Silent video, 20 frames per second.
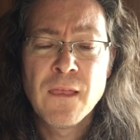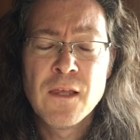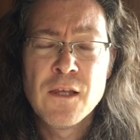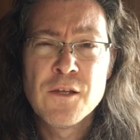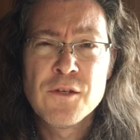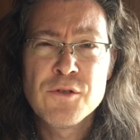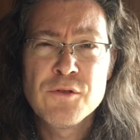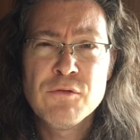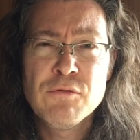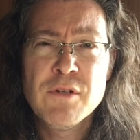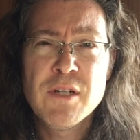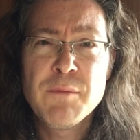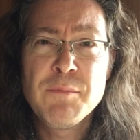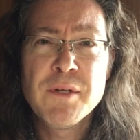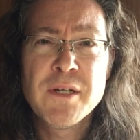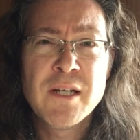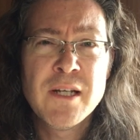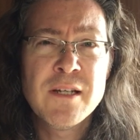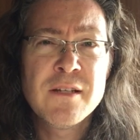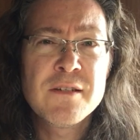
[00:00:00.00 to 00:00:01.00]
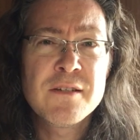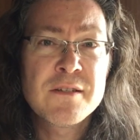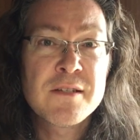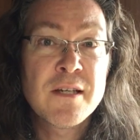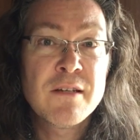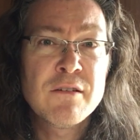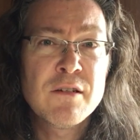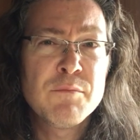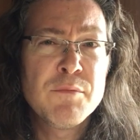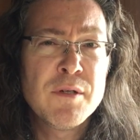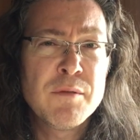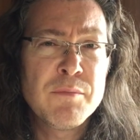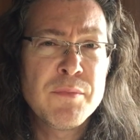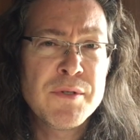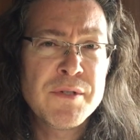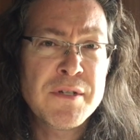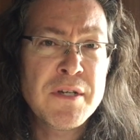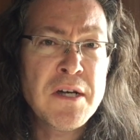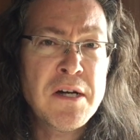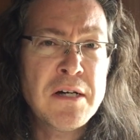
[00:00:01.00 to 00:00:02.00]
It's already beginning to sound a bit
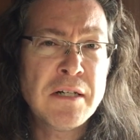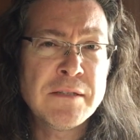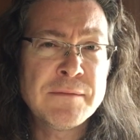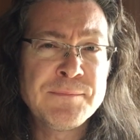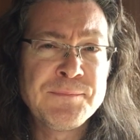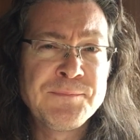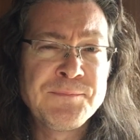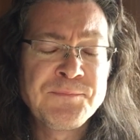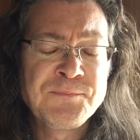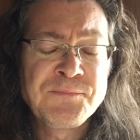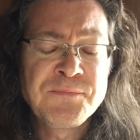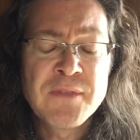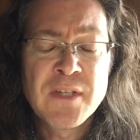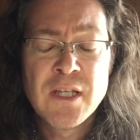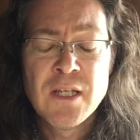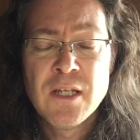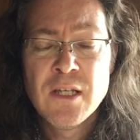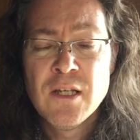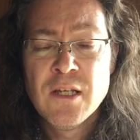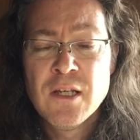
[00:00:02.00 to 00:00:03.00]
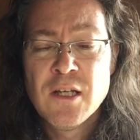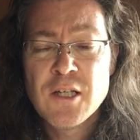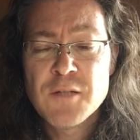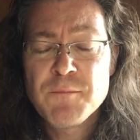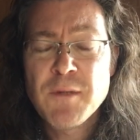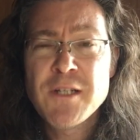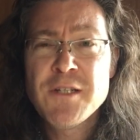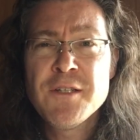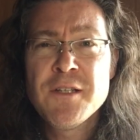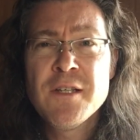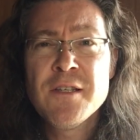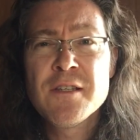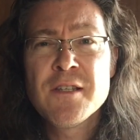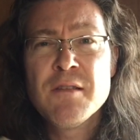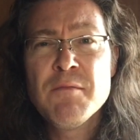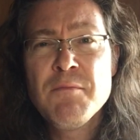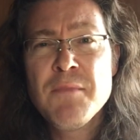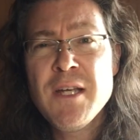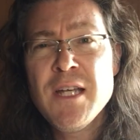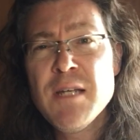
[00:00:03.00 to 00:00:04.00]
bizarre, especially since the
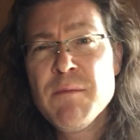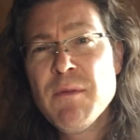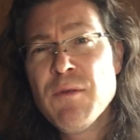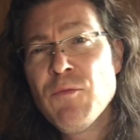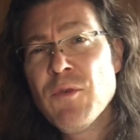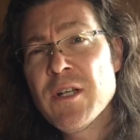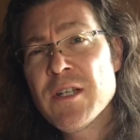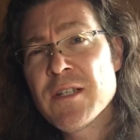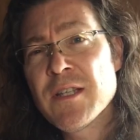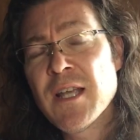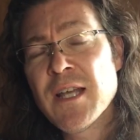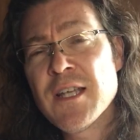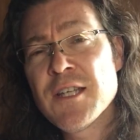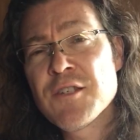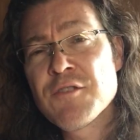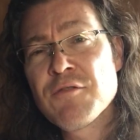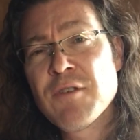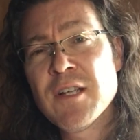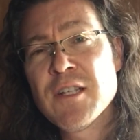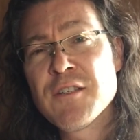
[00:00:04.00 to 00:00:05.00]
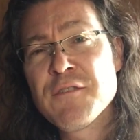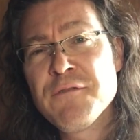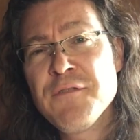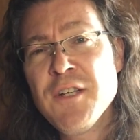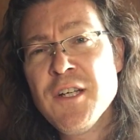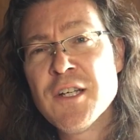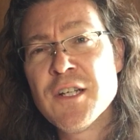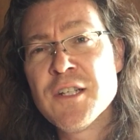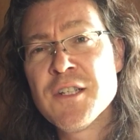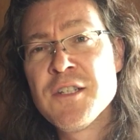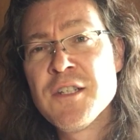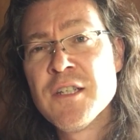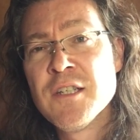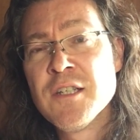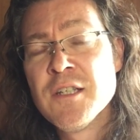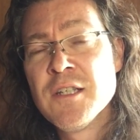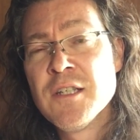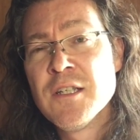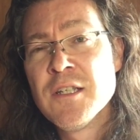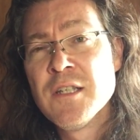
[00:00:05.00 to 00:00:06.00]
medium in which that is transferred
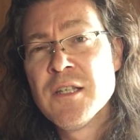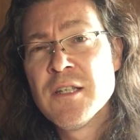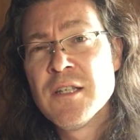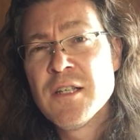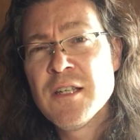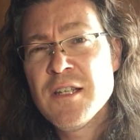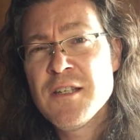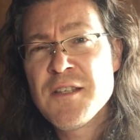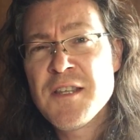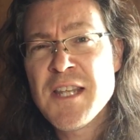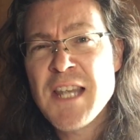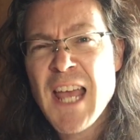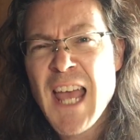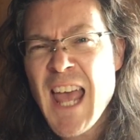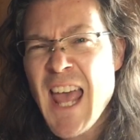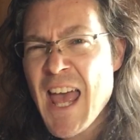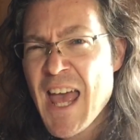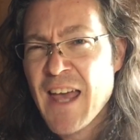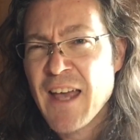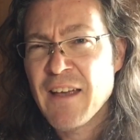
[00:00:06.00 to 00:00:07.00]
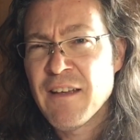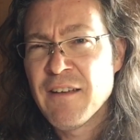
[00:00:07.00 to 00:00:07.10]
is the air.